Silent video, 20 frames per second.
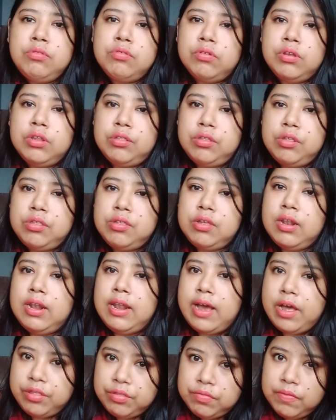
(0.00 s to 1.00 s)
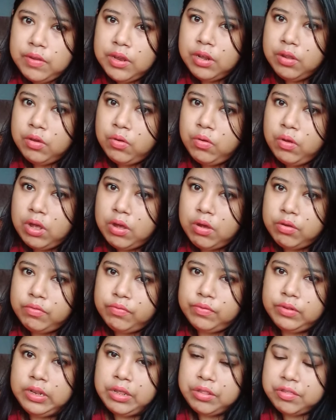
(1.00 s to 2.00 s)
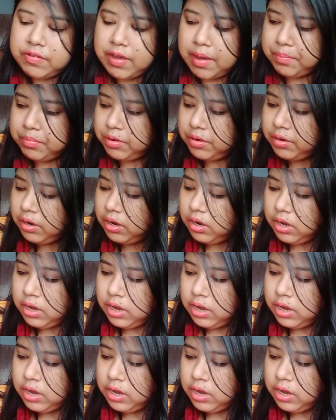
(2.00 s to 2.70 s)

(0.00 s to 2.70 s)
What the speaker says: So this is the last video of this chapter,